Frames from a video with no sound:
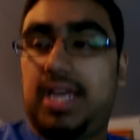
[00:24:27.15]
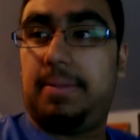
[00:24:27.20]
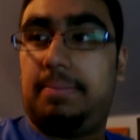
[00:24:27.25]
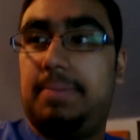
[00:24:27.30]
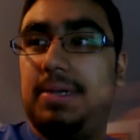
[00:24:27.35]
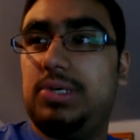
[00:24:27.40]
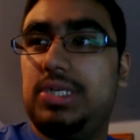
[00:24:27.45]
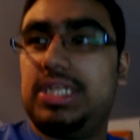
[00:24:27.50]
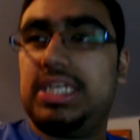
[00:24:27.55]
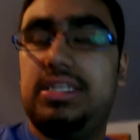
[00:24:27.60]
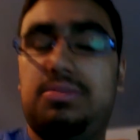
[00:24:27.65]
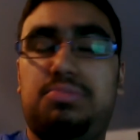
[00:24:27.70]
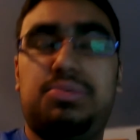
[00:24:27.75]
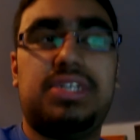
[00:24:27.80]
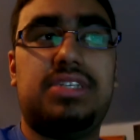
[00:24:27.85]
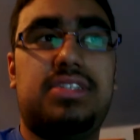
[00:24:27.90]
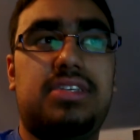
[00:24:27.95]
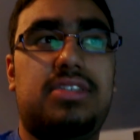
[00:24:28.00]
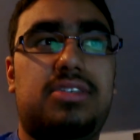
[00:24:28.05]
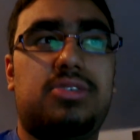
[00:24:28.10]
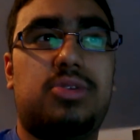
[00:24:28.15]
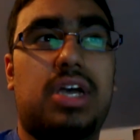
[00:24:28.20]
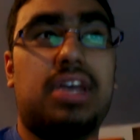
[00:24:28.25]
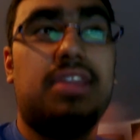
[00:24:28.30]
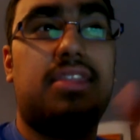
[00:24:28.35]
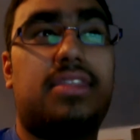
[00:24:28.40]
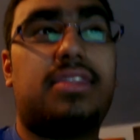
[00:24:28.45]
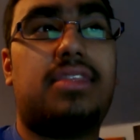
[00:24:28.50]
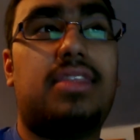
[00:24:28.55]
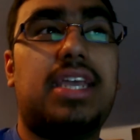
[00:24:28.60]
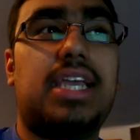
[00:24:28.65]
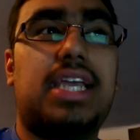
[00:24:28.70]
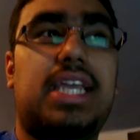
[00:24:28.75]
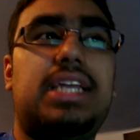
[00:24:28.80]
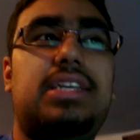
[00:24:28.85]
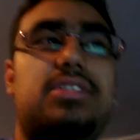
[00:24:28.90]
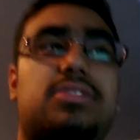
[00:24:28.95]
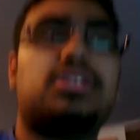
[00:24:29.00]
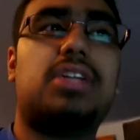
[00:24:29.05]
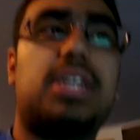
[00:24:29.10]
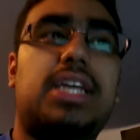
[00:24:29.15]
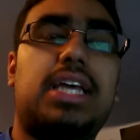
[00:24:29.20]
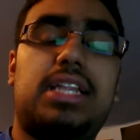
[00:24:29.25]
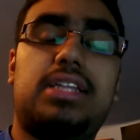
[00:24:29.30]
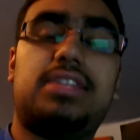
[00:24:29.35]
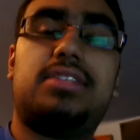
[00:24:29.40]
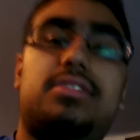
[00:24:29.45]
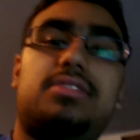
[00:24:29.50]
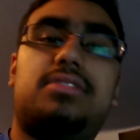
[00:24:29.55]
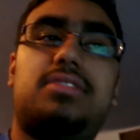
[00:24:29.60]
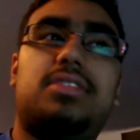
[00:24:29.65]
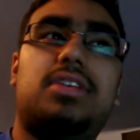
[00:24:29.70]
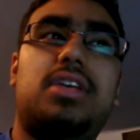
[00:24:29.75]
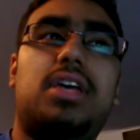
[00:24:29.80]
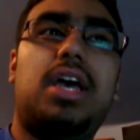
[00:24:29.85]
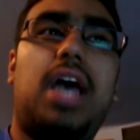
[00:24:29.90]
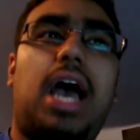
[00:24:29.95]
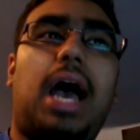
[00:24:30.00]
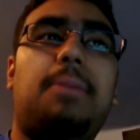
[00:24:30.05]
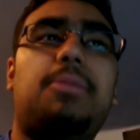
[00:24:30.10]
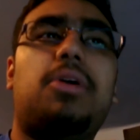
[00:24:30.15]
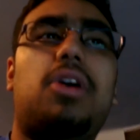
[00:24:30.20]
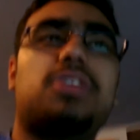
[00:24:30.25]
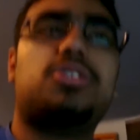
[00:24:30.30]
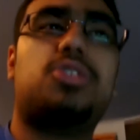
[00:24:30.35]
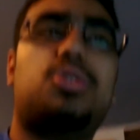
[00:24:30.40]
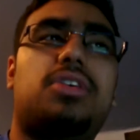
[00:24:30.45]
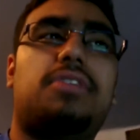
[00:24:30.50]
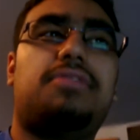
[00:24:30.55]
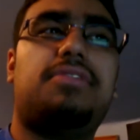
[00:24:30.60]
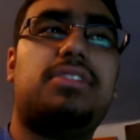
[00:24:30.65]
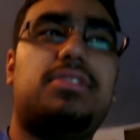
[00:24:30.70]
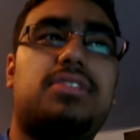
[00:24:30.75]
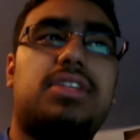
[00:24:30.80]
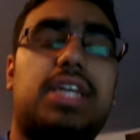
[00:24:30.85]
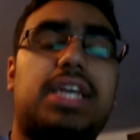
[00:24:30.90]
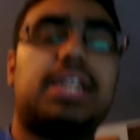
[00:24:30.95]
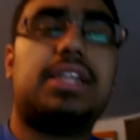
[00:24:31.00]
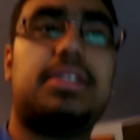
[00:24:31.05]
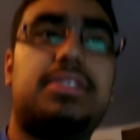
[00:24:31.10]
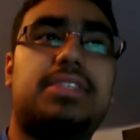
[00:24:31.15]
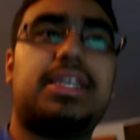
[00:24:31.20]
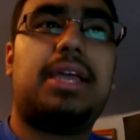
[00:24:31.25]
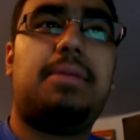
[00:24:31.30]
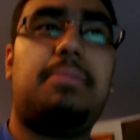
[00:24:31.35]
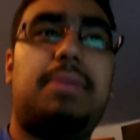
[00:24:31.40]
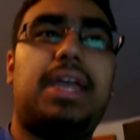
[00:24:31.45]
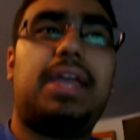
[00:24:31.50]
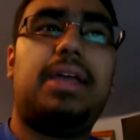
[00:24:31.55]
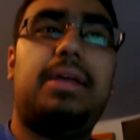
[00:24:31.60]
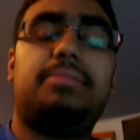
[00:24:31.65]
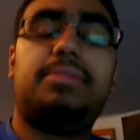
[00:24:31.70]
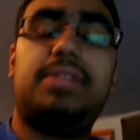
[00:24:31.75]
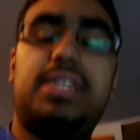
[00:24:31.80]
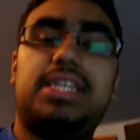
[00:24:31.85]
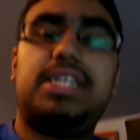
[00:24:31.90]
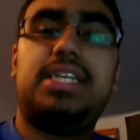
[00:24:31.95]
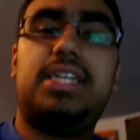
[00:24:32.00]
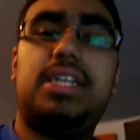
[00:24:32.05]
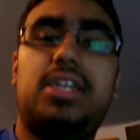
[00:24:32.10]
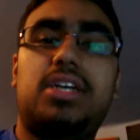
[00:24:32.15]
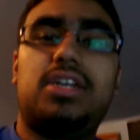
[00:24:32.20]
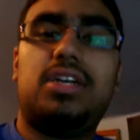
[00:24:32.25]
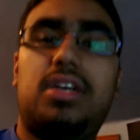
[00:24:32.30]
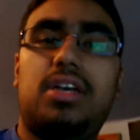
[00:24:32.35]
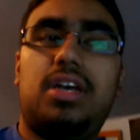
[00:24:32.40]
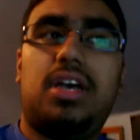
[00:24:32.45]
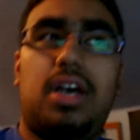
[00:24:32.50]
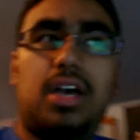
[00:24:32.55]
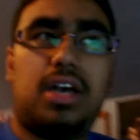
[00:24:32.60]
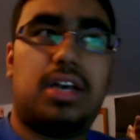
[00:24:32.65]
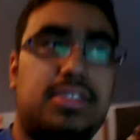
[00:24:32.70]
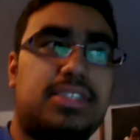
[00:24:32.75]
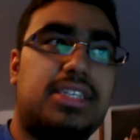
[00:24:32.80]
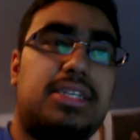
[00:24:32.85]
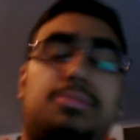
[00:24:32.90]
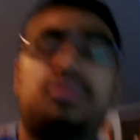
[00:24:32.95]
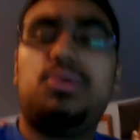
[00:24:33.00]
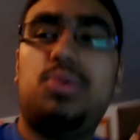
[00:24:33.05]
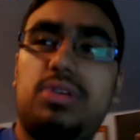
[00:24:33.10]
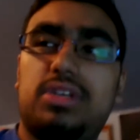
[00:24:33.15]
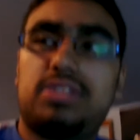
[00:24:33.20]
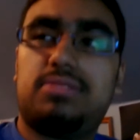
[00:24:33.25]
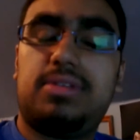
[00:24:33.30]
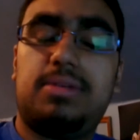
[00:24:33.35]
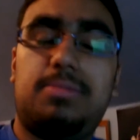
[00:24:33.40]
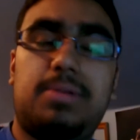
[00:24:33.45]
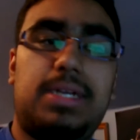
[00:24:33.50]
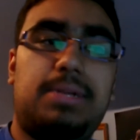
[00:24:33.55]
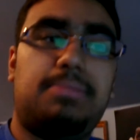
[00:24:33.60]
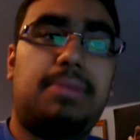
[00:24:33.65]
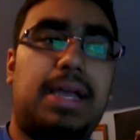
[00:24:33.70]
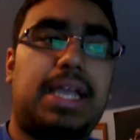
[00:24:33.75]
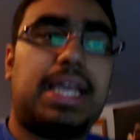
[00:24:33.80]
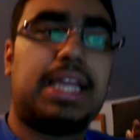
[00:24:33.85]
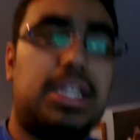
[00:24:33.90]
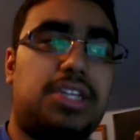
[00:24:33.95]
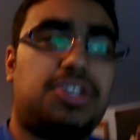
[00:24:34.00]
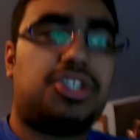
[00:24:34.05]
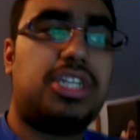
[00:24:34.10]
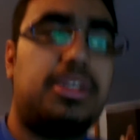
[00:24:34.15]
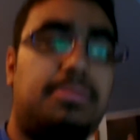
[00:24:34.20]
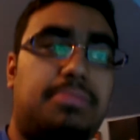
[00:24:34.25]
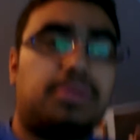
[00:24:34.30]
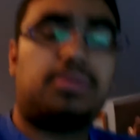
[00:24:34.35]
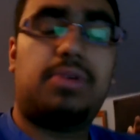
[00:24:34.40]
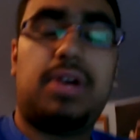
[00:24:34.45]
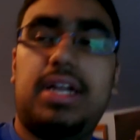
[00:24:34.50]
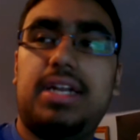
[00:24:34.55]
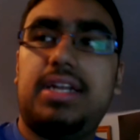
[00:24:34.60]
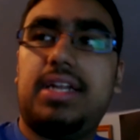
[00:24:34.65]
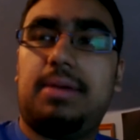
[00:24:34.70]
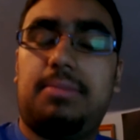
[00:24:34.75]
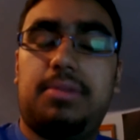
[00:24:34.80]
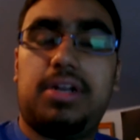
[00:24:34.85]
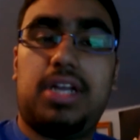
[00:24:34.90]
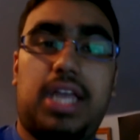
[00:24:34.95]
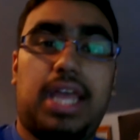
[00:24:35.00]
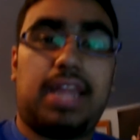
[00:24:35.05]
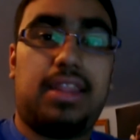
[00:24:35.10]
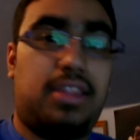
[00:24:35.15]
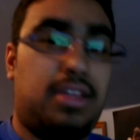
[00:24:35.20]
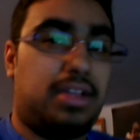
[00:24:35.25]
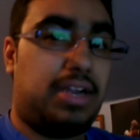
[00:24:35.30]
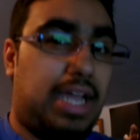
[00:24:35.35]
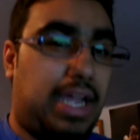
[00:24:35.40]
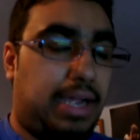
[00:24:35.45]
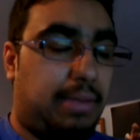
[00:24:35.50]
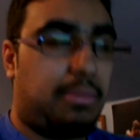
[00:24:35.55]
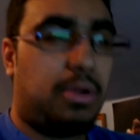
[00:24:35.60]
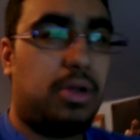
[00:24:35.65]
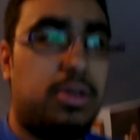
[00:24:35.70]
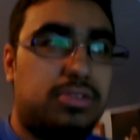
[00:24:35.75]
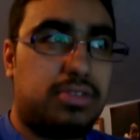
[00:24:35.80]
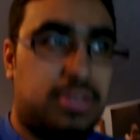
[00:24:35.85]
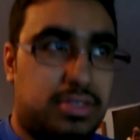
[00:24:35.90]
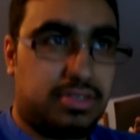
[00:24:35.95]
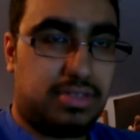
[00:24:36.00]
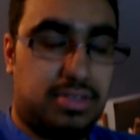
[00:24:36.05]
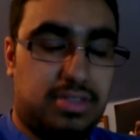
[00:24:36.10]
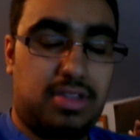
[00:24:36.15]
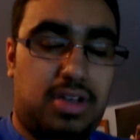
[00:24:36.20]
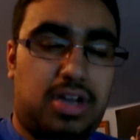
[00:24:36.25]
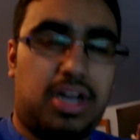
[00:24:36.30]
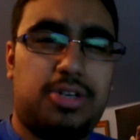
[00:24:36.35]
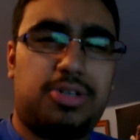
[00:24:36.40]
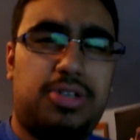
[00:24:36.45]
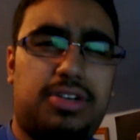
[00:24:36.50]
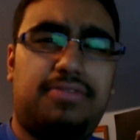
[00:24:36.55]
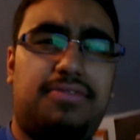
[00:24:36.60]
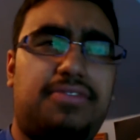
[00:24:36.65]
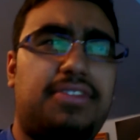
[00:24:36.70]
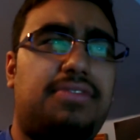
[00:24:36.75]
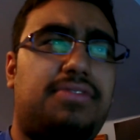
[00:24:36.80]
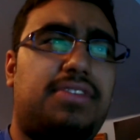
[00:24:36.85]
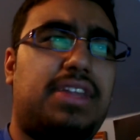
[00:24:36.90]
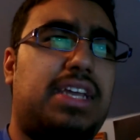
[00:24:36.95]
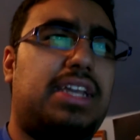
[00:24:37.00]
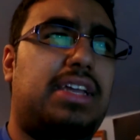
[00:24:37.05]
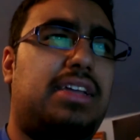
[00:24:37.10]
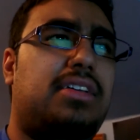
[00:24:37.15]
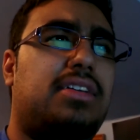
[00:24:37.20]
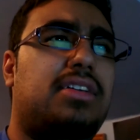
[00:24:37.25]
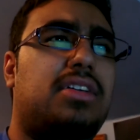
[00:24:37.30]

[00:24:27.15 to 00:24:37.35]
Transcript: build his PC. So I think he's going to get this. I'm not sure if he's going to get the same AMD CPU as me, but he might get the cheaper one. I'm going to get the £160